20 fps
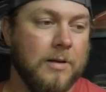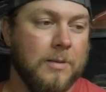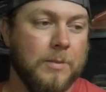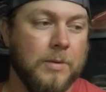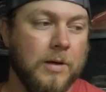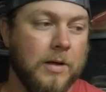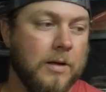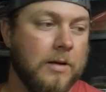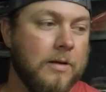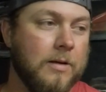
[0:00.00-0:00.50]

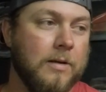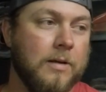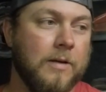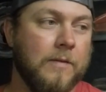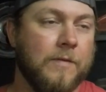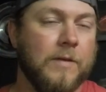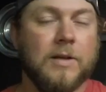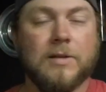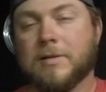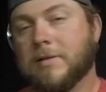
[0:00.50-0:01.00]
But
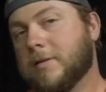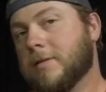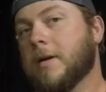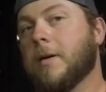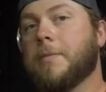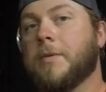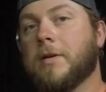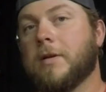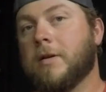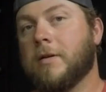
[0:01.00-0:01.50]
if this is
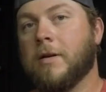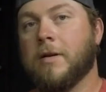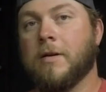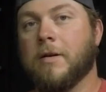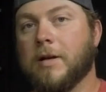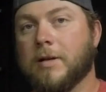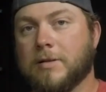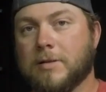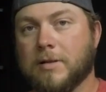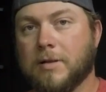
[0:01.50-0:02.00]
something you're
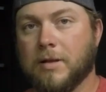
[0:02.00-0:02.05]
interested